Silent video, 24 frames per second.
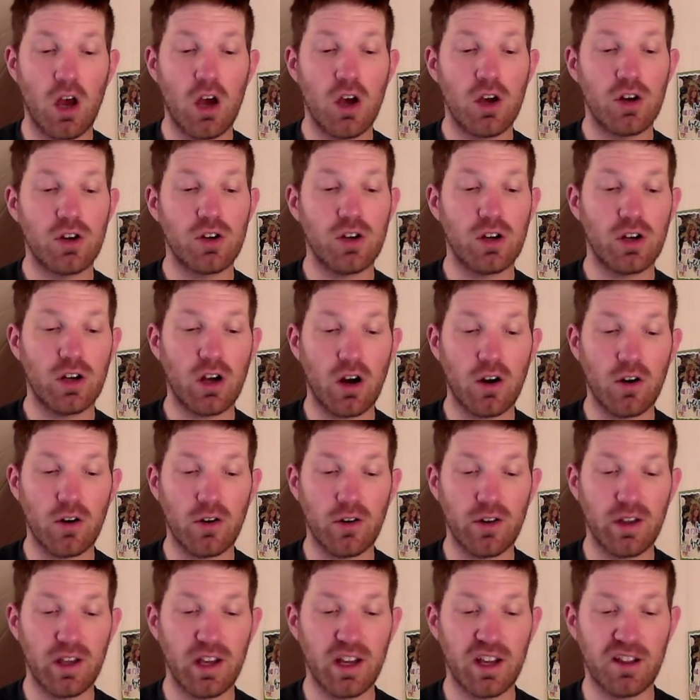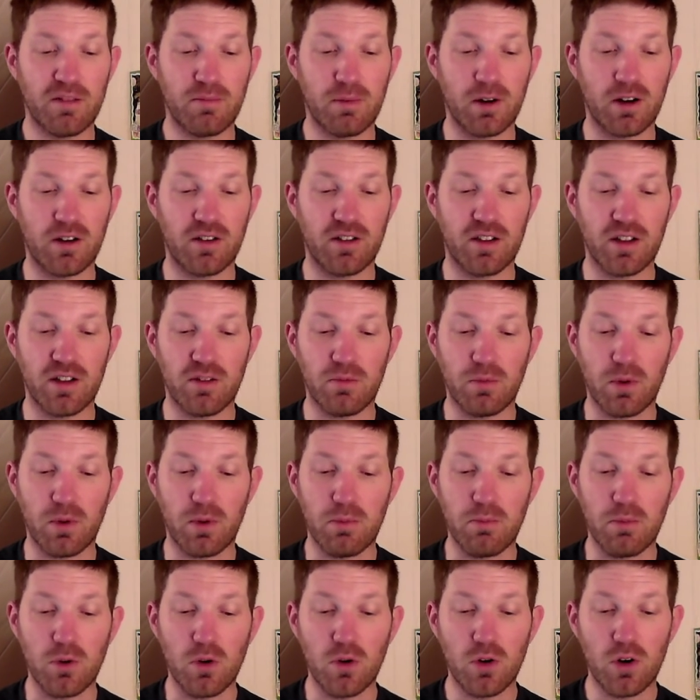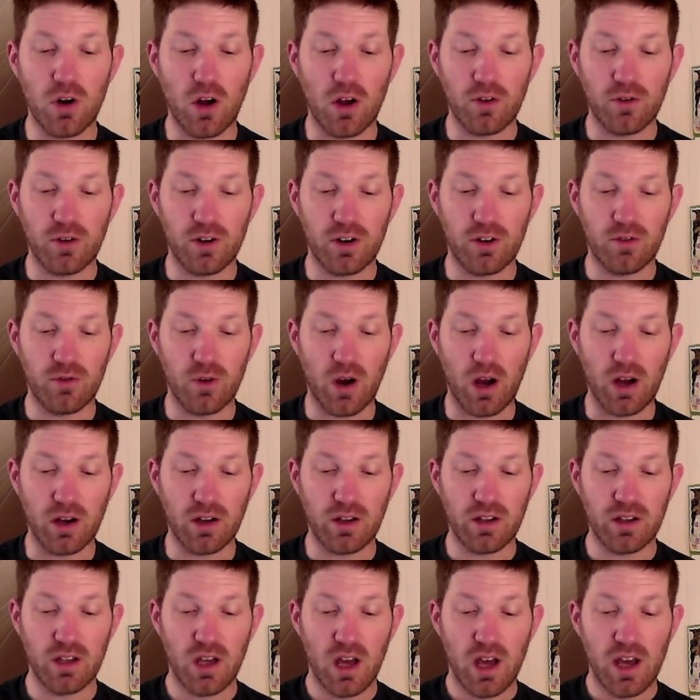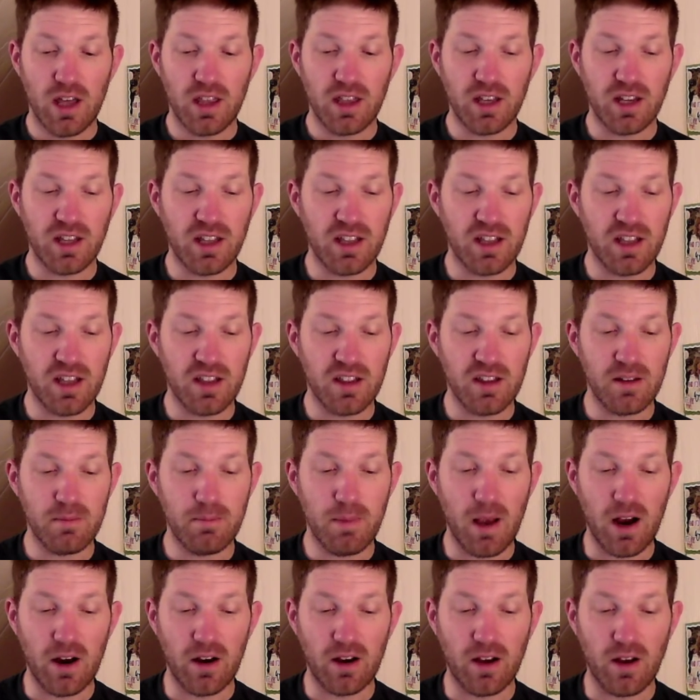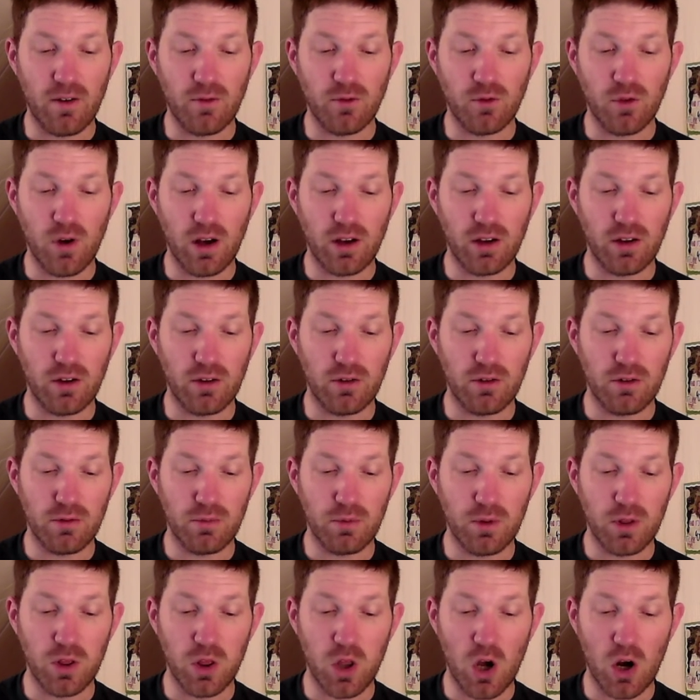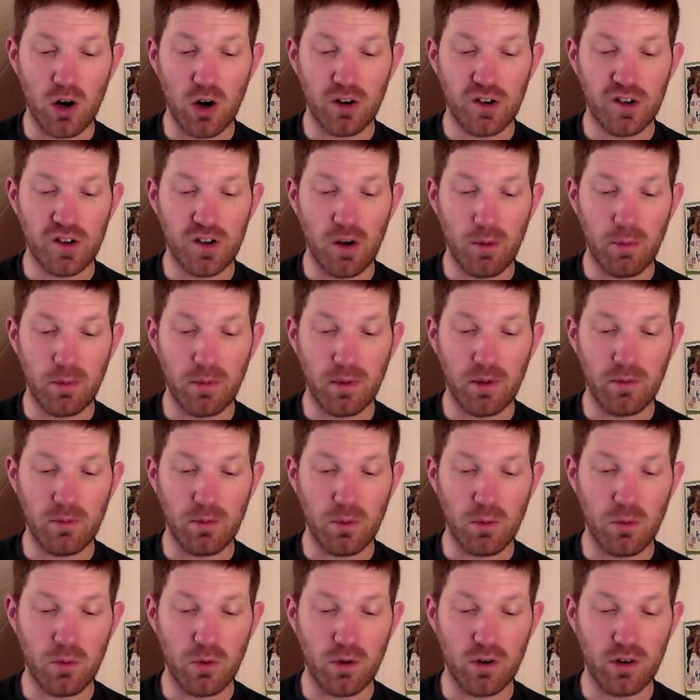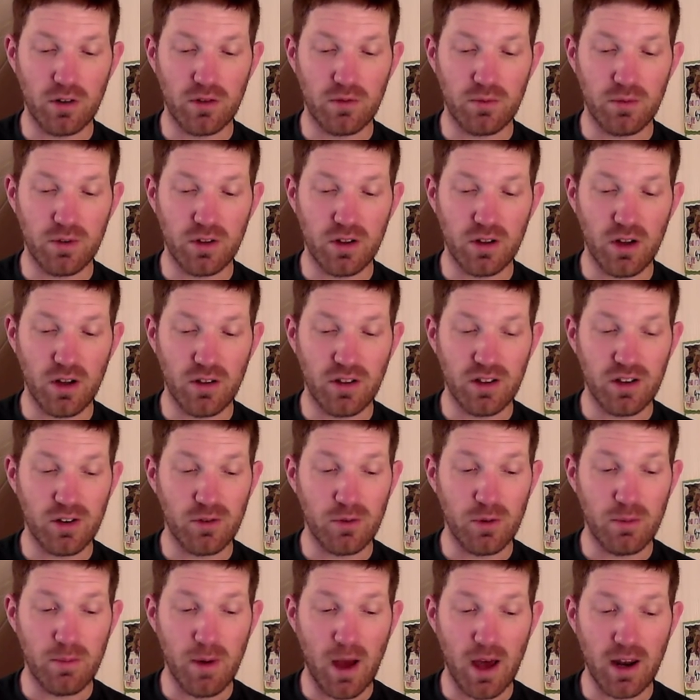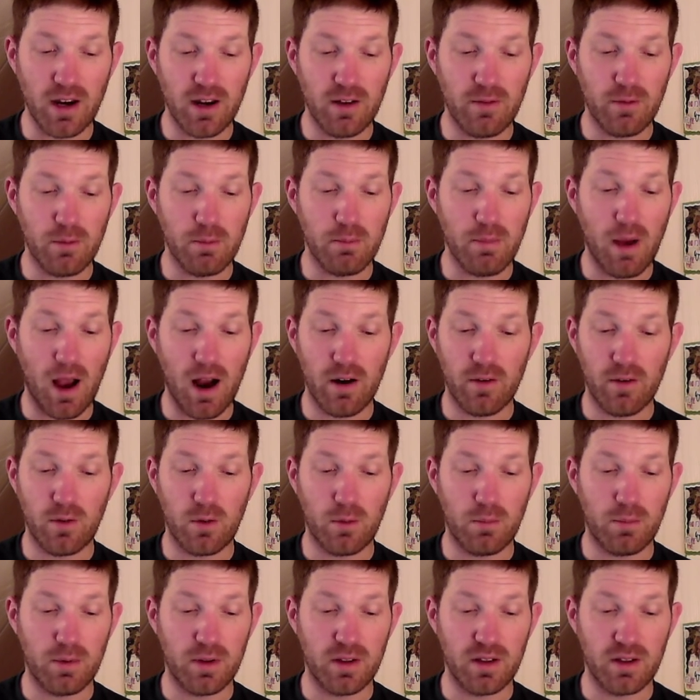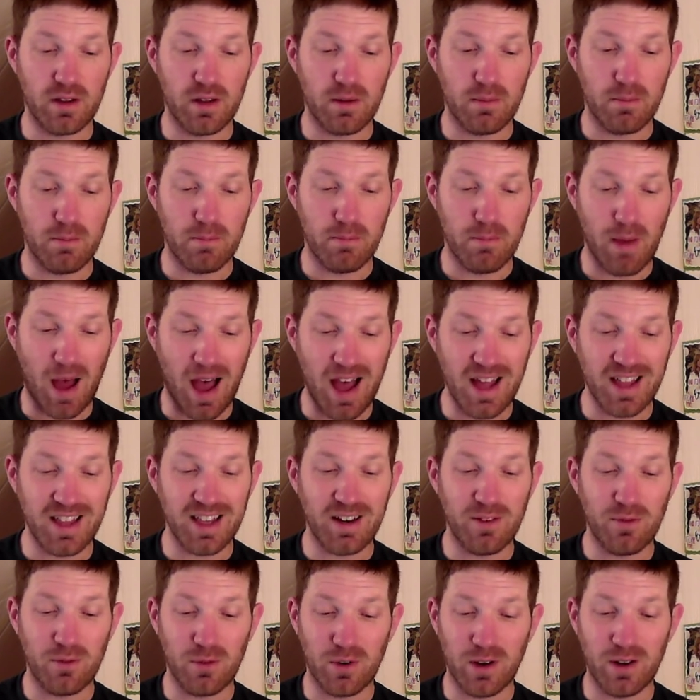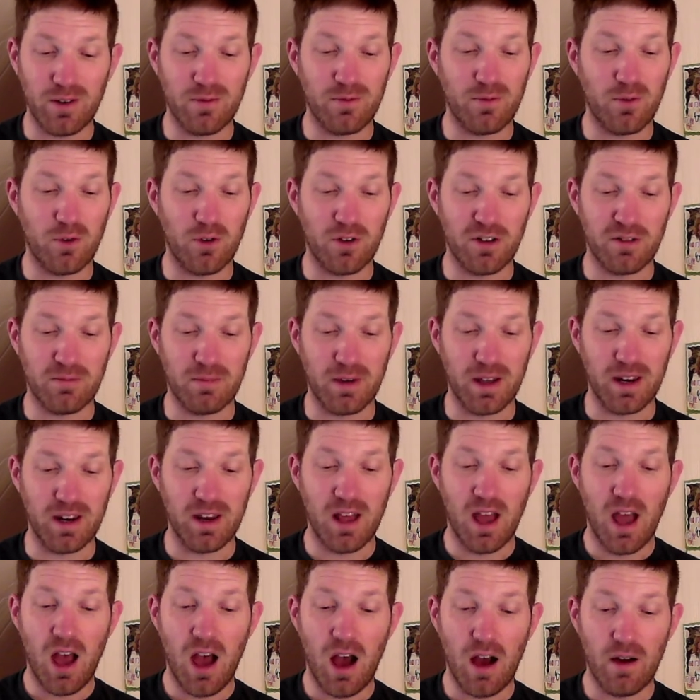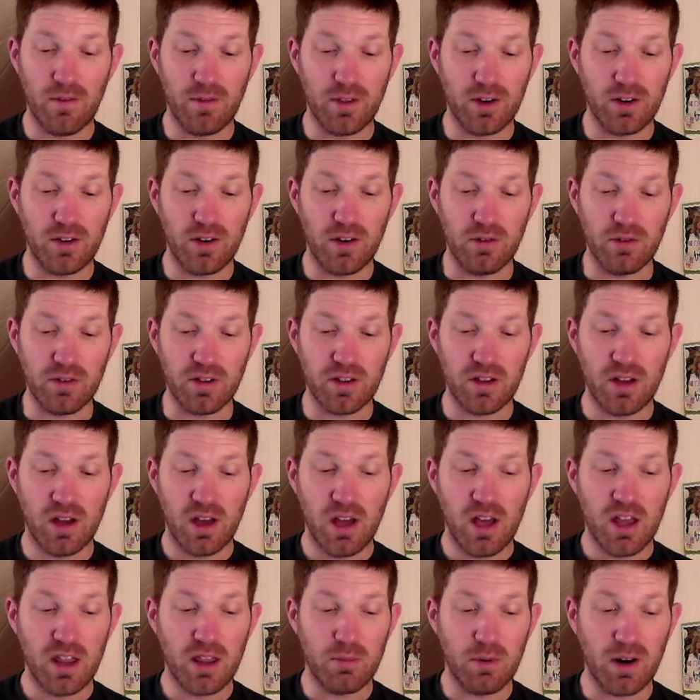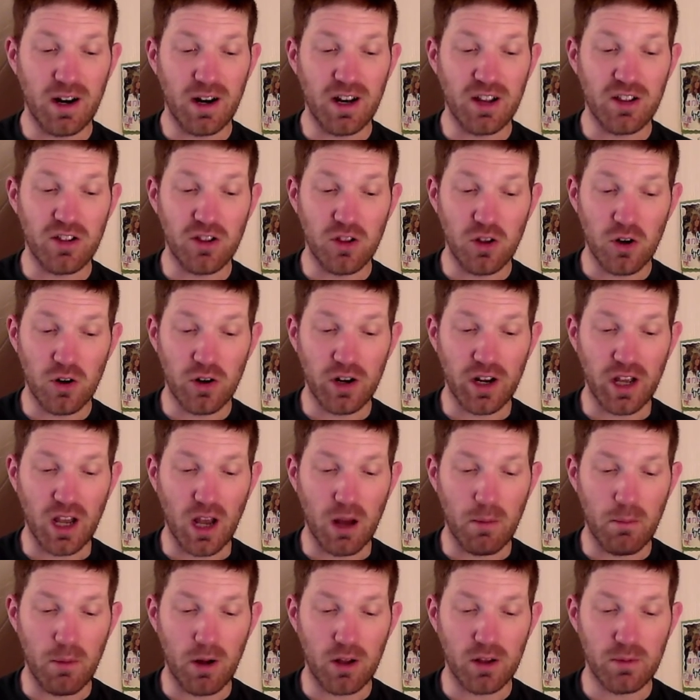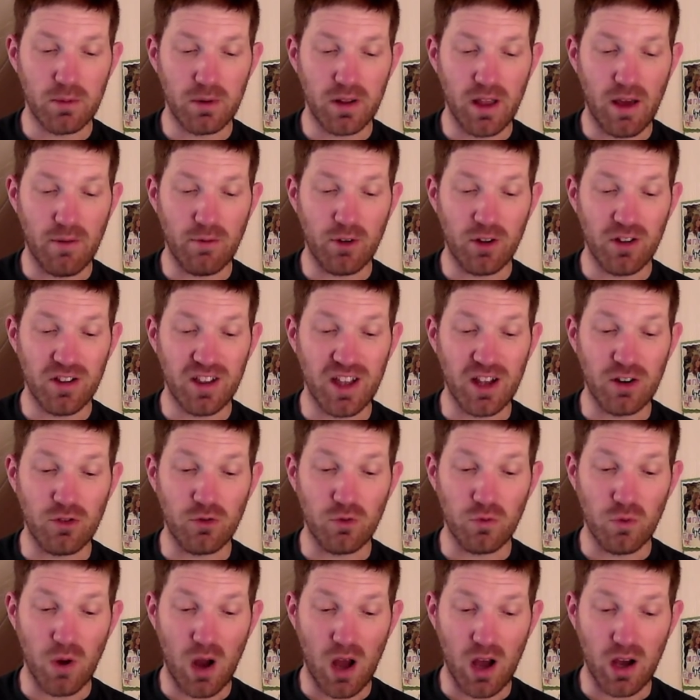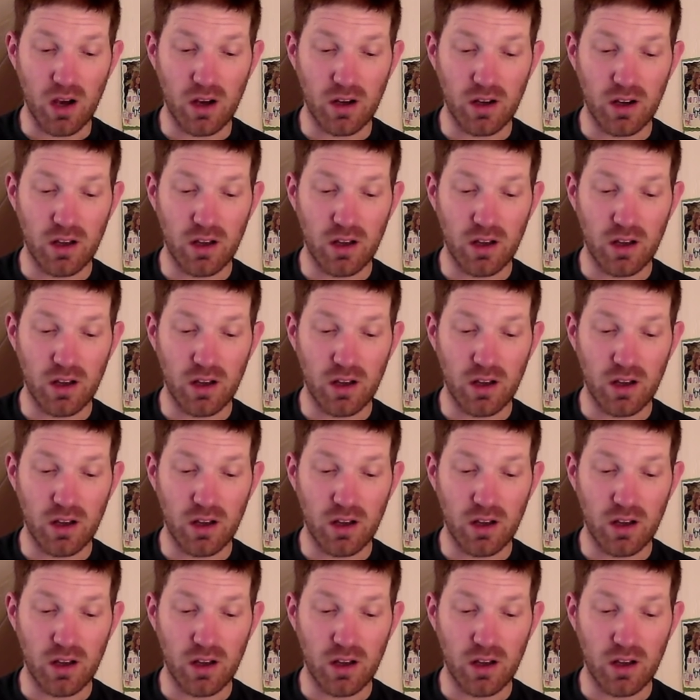During our early experiences with mood-altering drugs, the consistent pairing of drug use with large dopamine rewards results in a repetitive and powerful positive reinforcement of their use. The brain is learning on multiple levels that drug